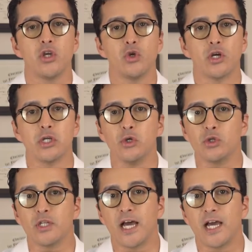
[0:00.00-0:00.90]
You're
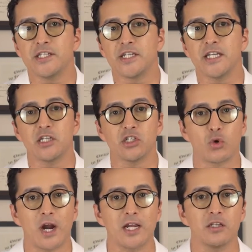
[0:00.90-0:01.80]
utilizing the
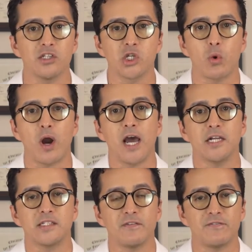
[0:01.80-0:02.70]

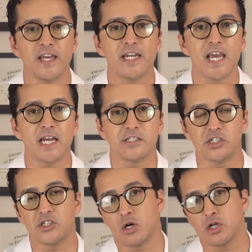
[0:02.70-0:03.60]
triglycerides, the fatty
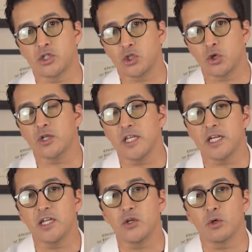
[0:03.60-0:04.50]
acids that are
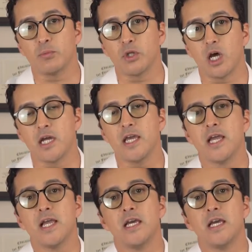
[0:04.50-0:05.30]
circulating in your blood.